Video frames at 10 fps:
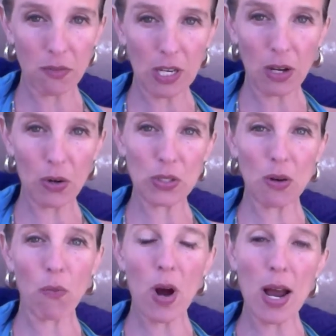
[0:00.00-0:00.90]
videos
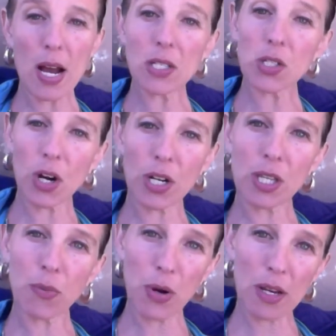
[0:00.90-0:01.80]
and why I
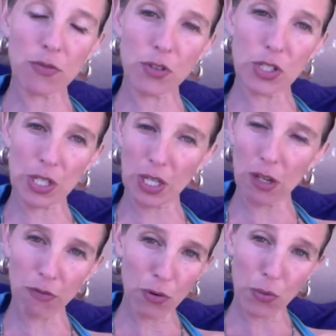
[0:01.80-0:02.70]
started the brand
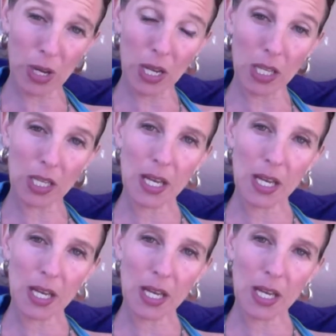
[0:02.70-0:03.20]
Fertility for Real.